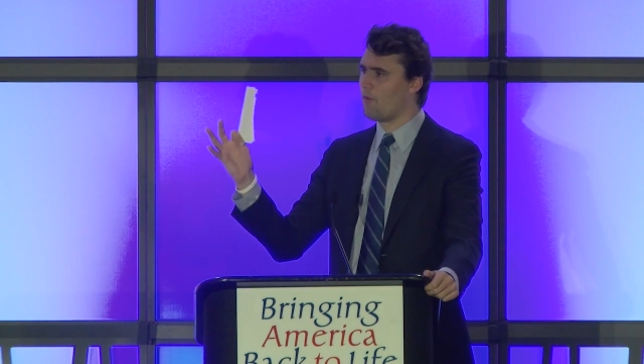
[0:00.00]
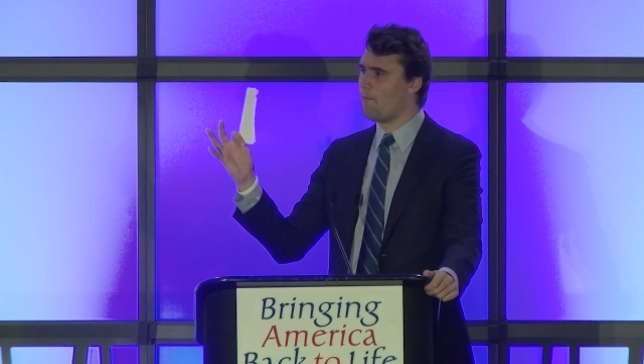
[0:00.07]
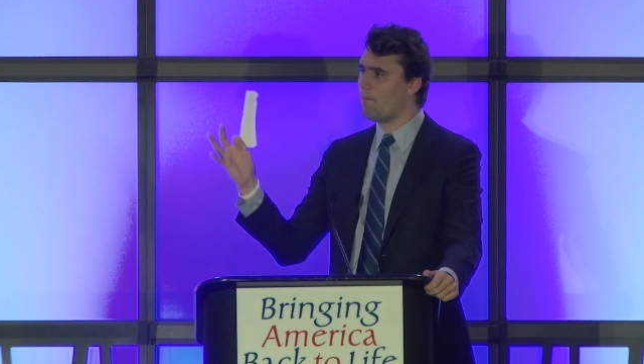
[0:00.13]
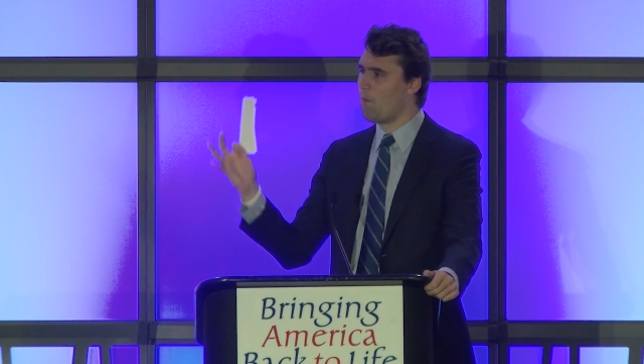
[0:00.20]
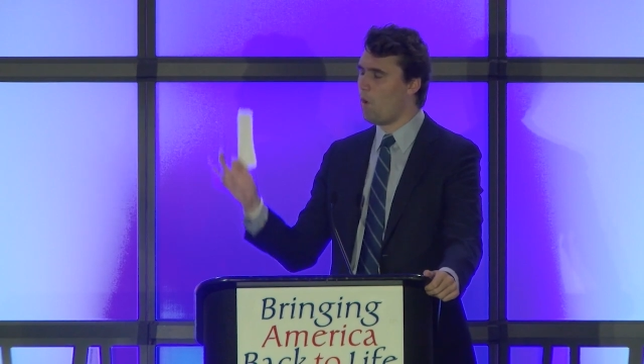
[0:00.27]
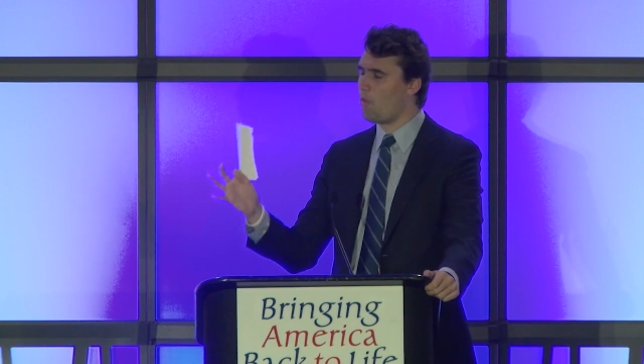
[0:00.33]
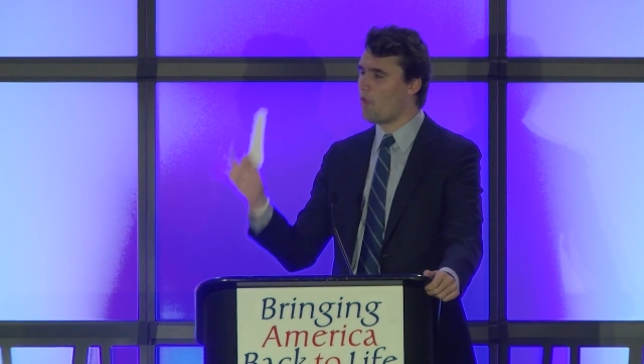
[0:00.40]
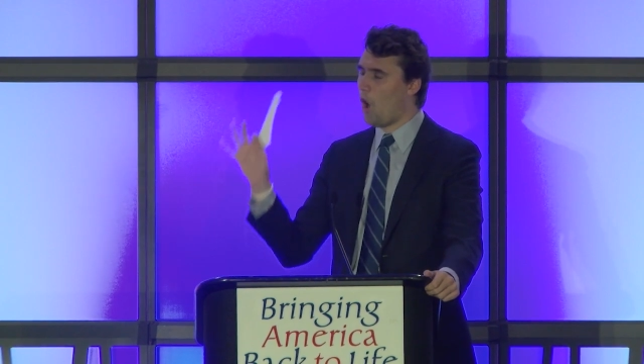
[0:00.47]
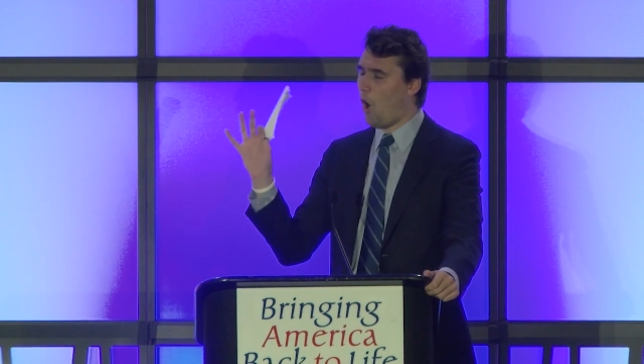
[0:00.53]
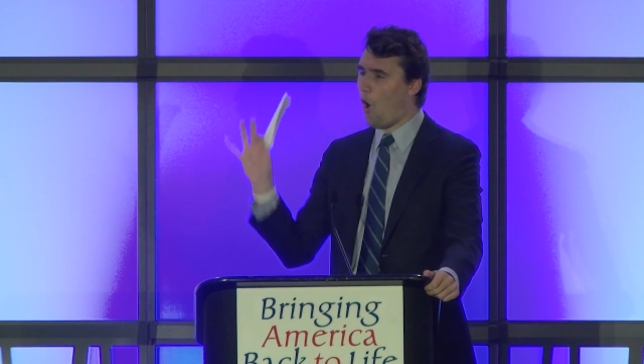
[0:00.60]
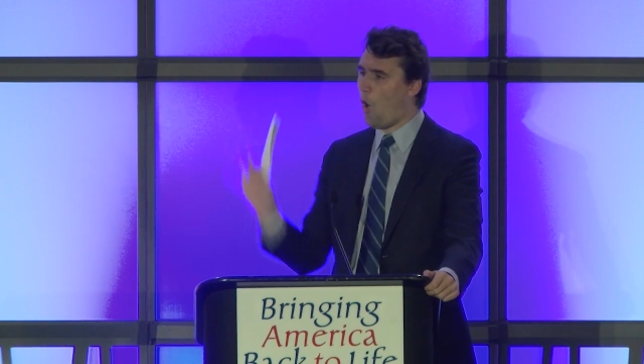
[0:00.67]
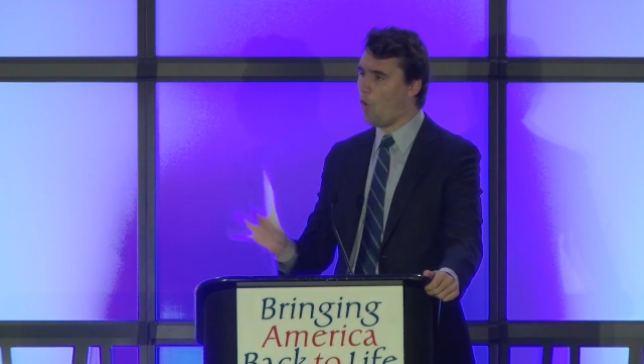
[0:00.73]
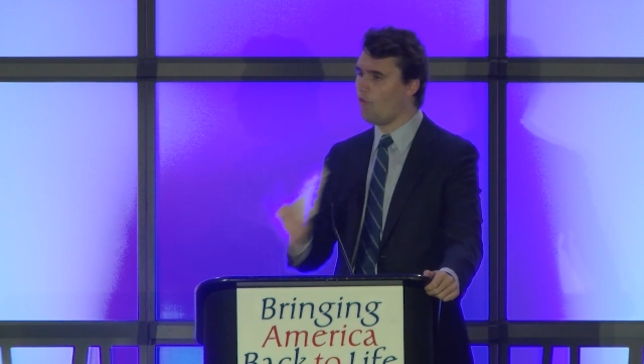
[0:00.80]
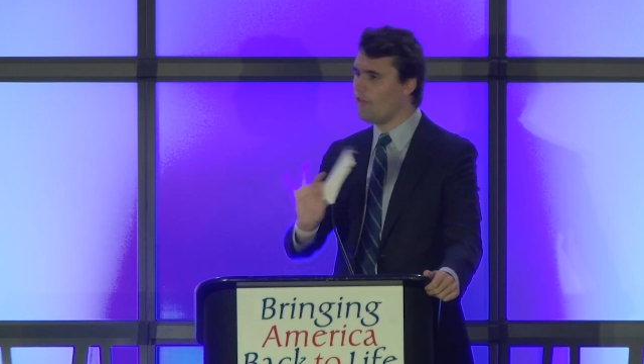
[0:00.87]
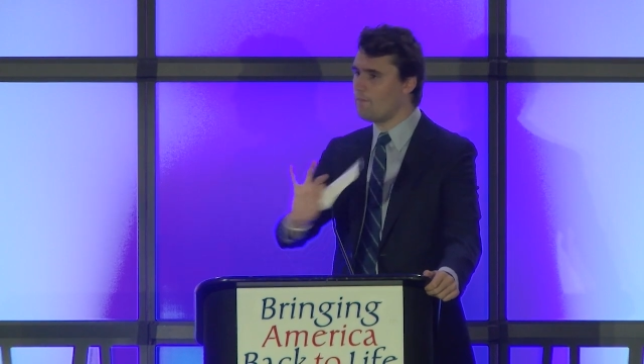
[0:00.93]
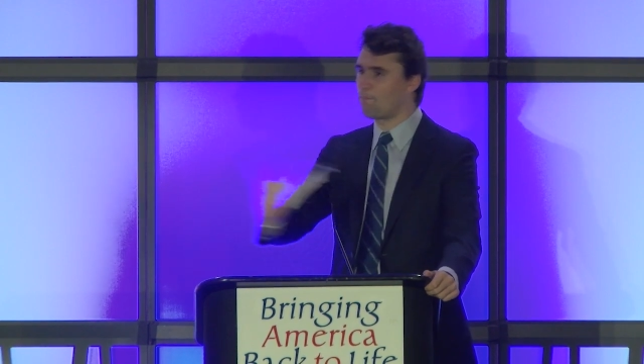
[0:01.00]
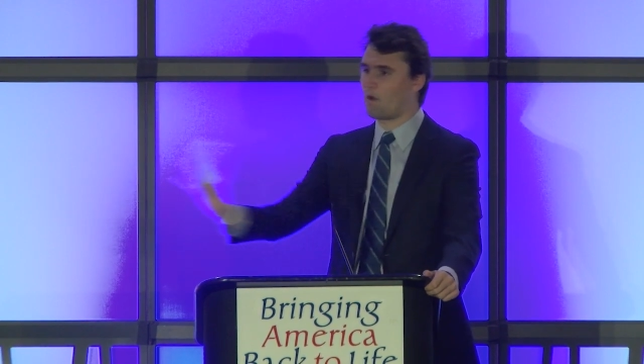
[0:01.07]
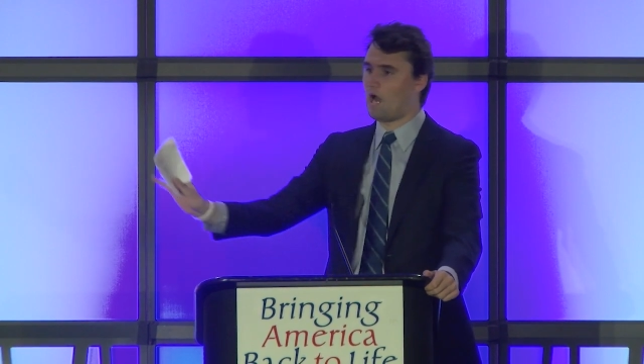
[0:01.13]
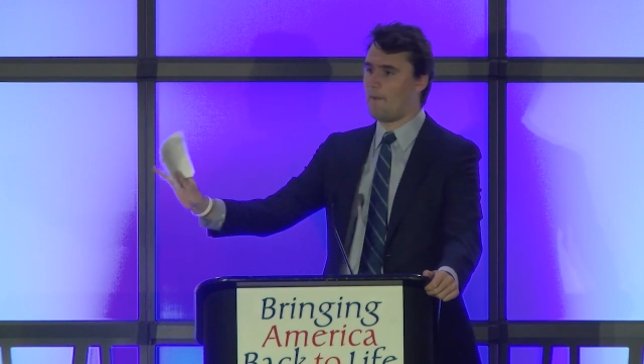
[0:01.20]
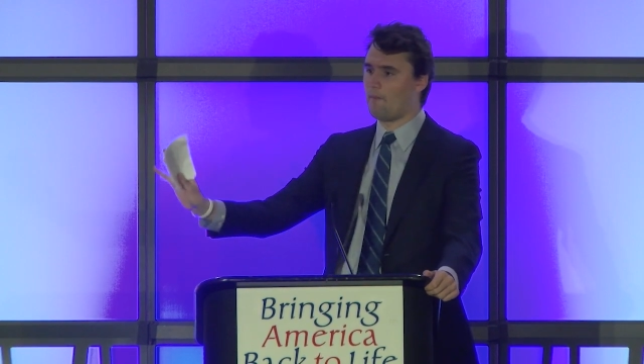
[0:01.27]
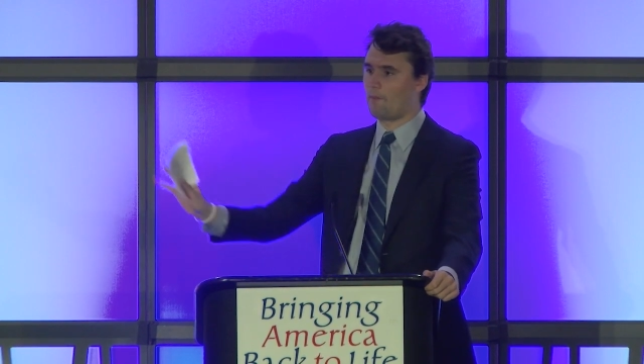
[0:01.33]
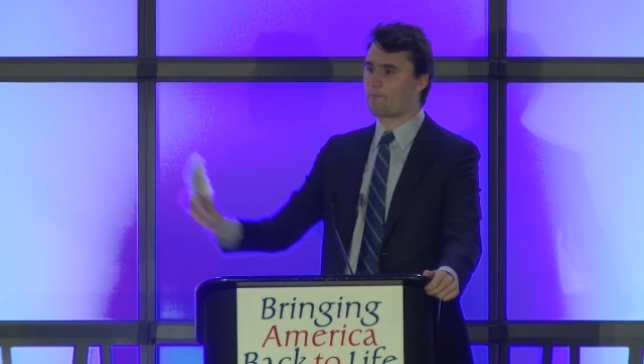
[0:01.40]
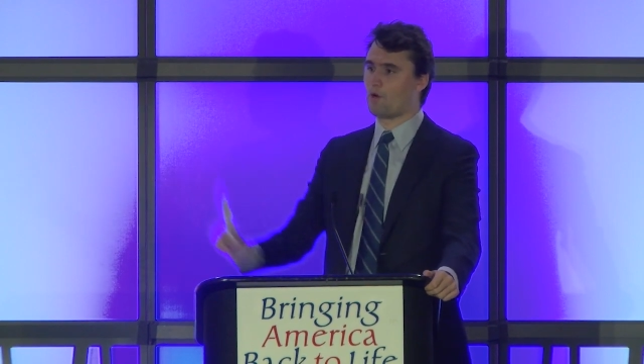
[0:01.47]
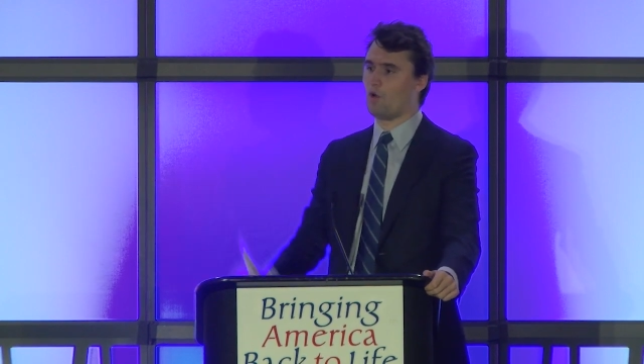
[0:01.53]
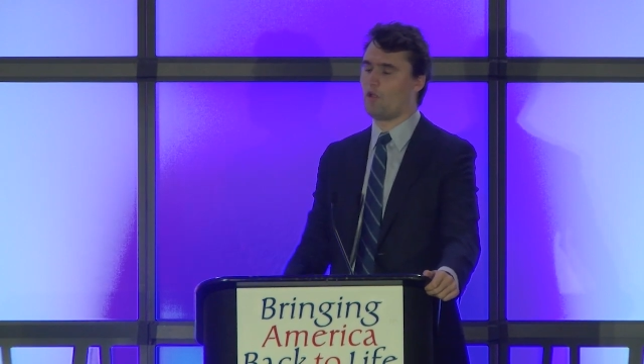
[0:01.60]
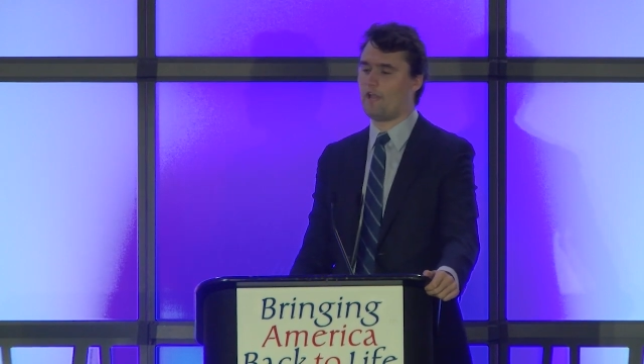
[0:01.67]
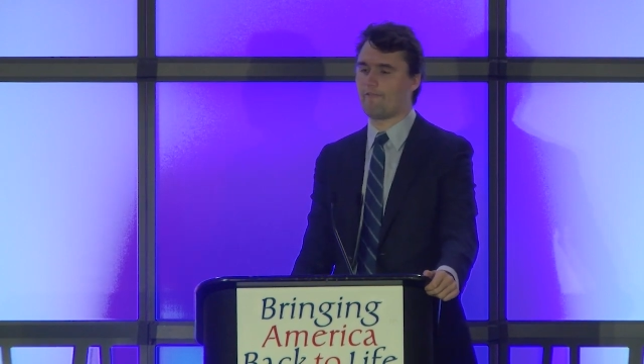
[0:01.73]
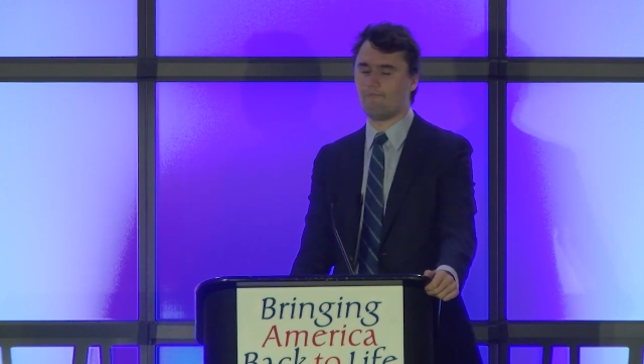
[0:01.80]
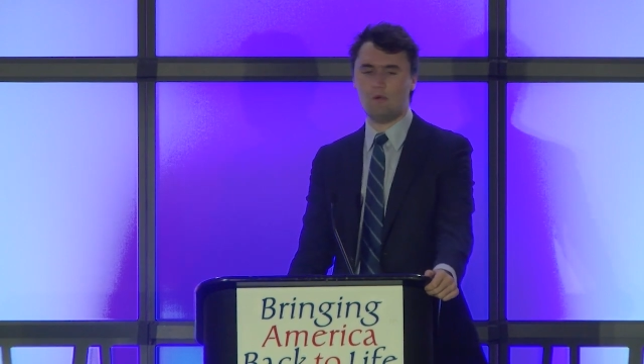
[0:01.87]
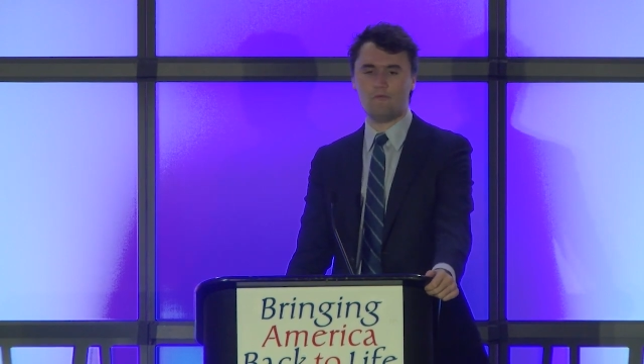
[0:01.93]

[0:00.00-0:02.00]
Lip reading: the only problem the pro-life